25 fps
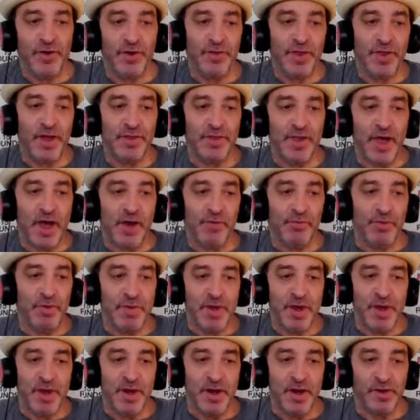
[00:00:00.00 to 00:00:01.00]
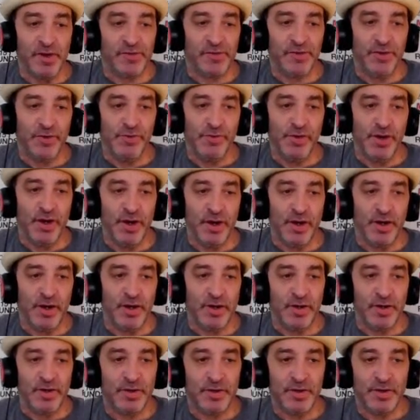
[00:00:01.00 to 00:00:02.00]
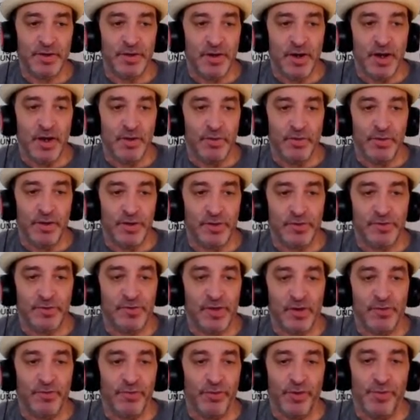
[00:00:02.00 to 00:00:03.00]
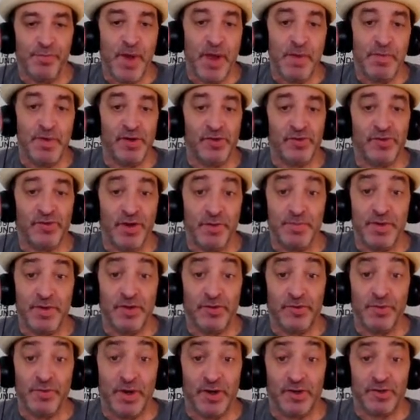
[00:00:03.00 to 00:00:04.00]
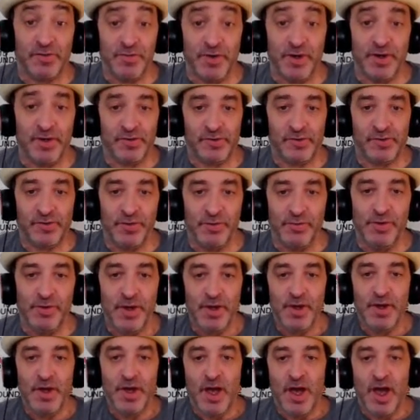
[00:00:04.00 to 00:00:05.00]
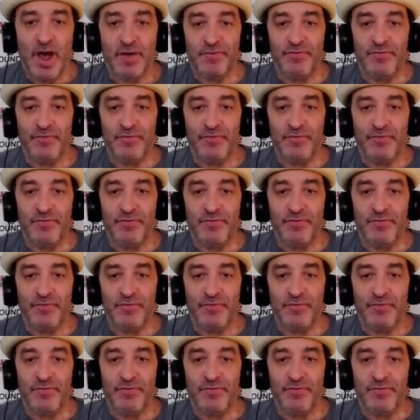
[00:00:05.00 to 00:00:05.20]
that would be an issue? Or maybe it should be too much of an issue at